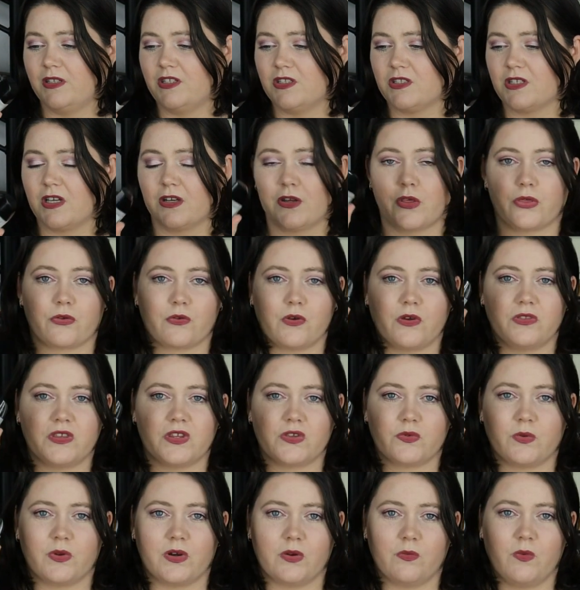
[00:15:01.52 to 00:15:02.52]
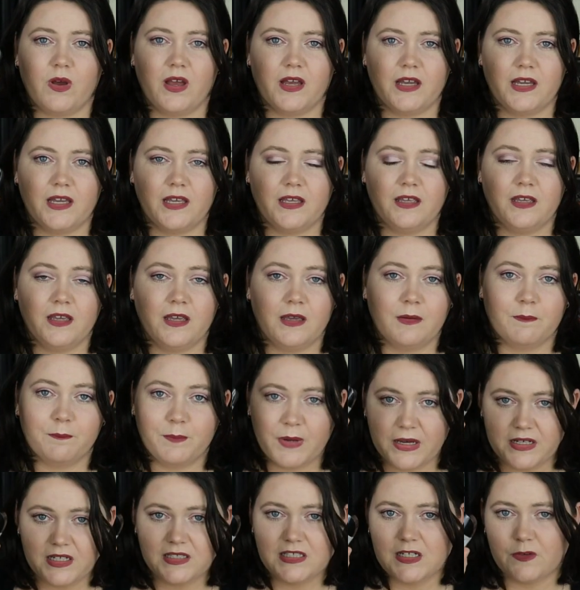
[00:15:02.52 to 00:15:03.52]
we're just going to throw this one away,
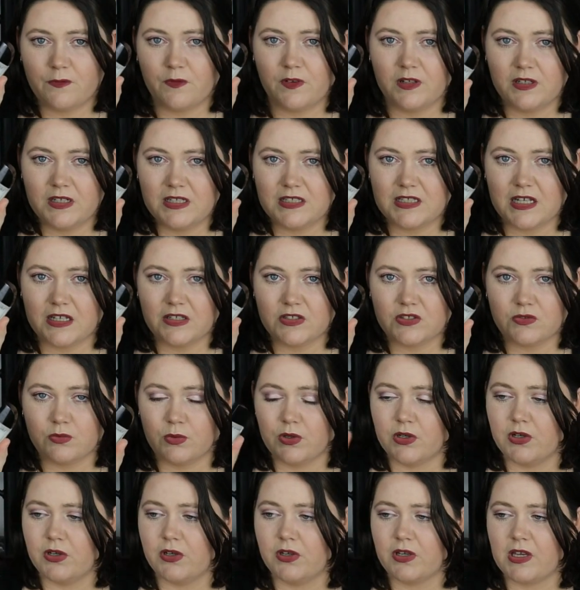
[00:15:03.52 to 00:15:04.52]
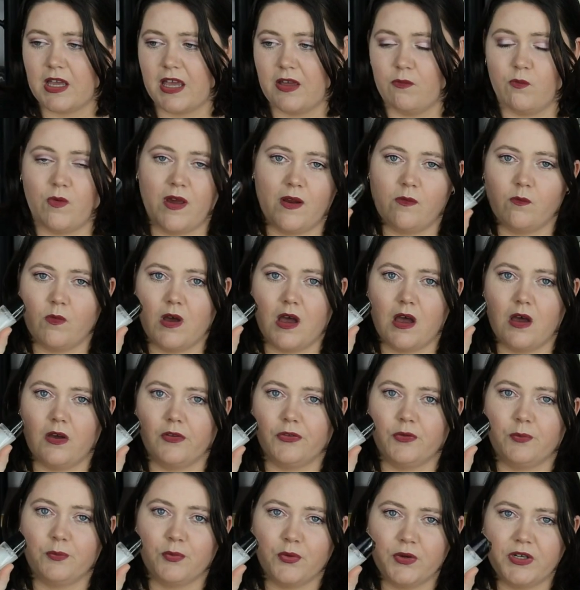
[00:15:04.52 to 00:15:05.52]
but it definitely does work, and Wet n
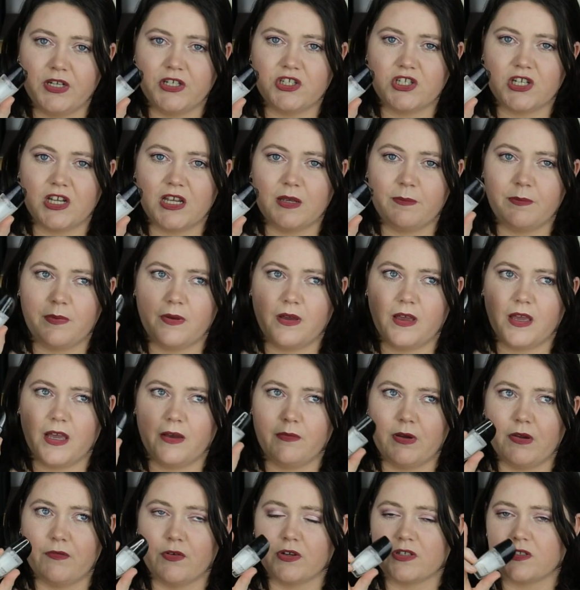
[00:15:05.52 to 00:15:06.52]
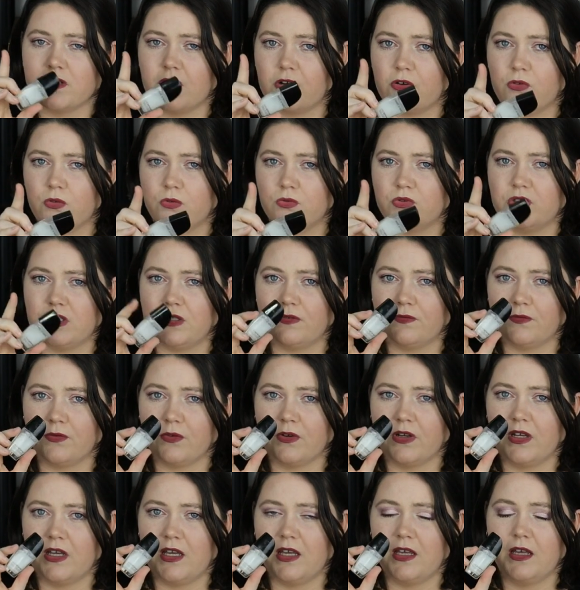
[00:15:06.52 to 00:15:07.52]
Wild's pretty cheap, however it's not cruelty
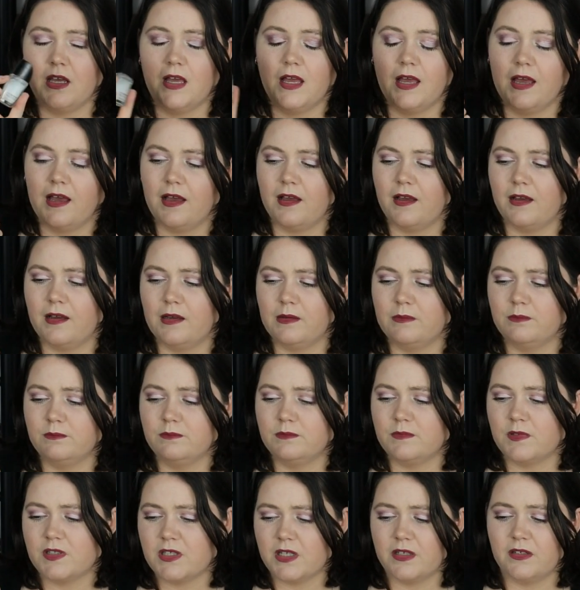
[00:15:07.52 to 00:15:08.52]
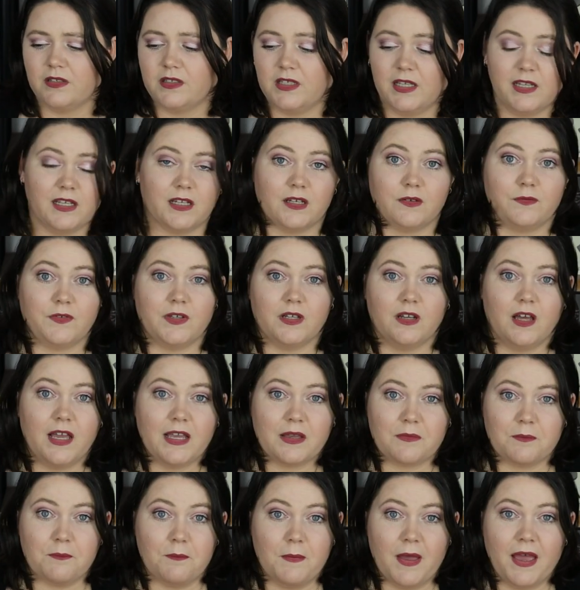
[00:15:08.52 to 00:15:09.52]
free, so yeah, if you
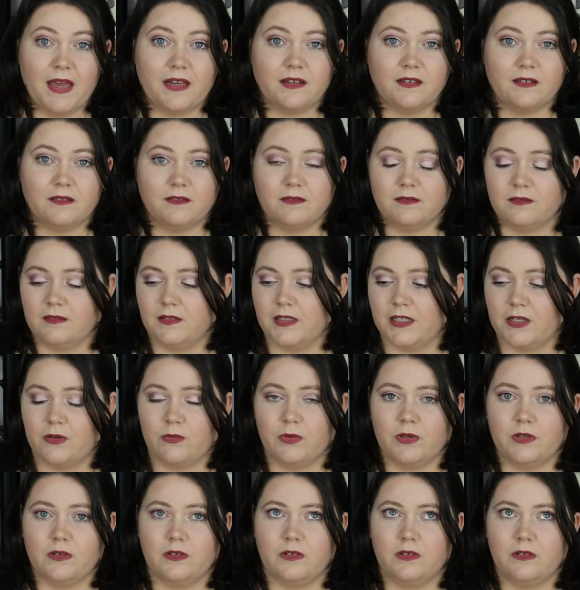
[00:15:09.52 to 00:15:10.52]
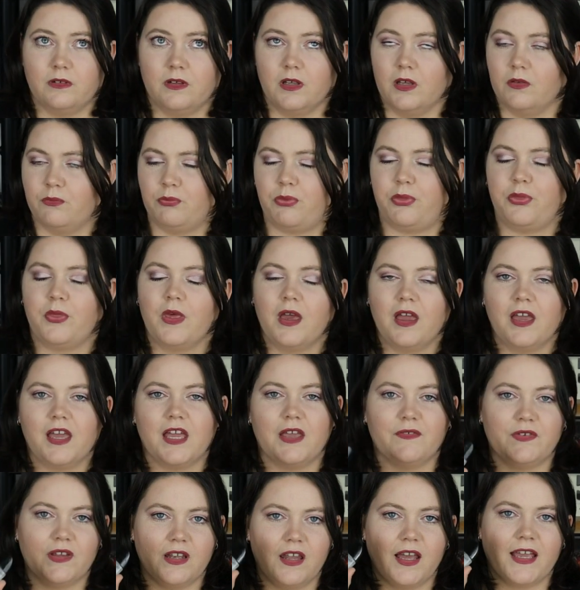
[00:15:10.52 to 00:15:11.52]
like matte liquid,
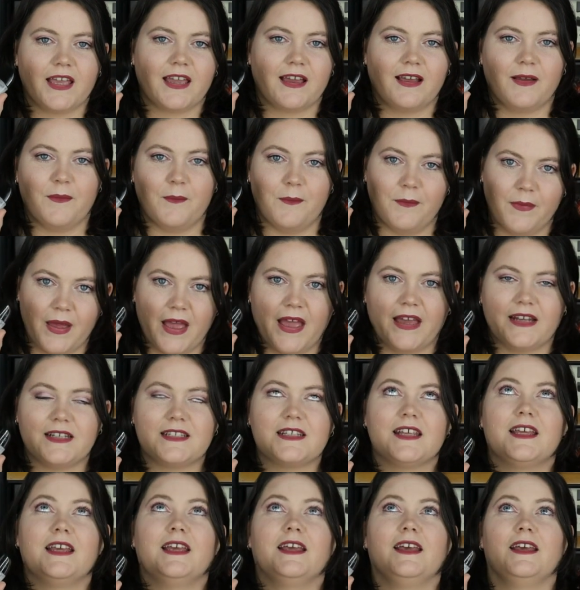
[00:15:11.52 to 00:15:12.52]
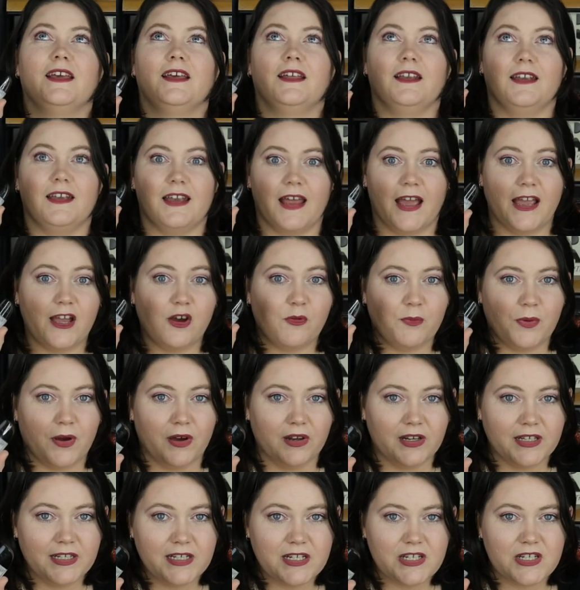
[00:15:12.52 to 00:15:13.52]
if you like matte nail
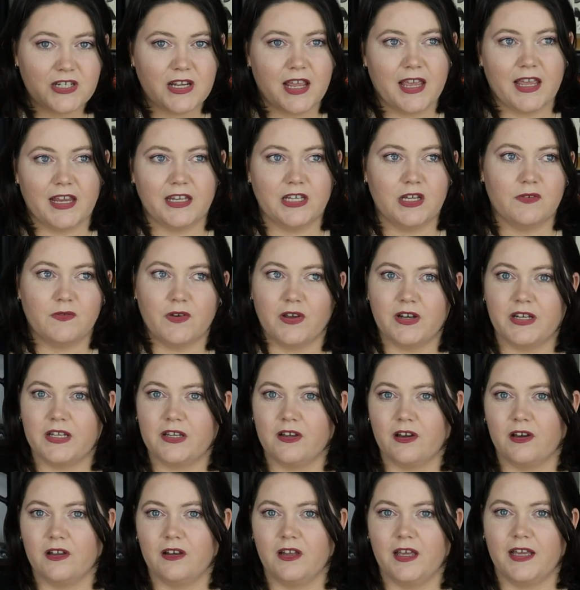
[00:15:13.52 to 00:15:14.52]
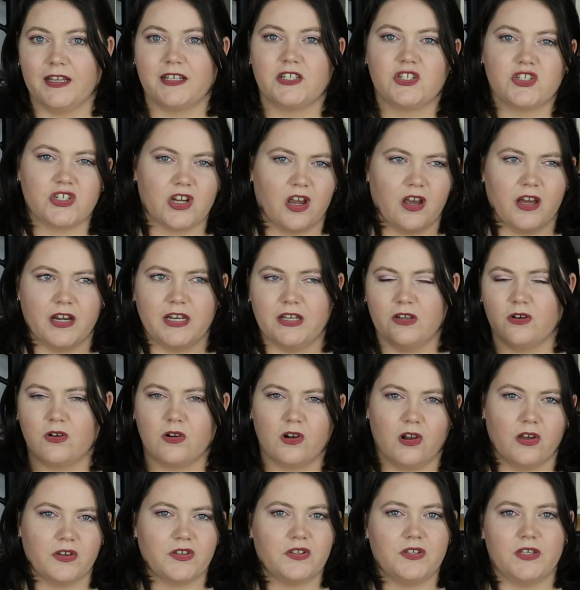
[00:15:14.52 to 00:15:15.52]
polish and you've only got like shiny or
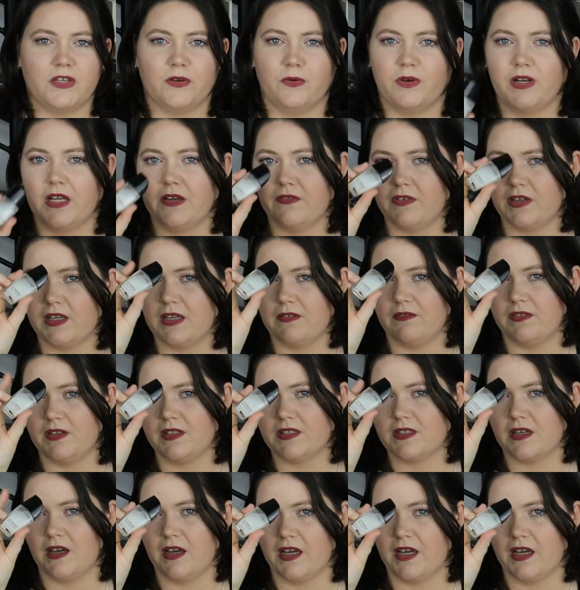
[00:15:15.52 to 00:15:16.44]
glossy or whatever, give this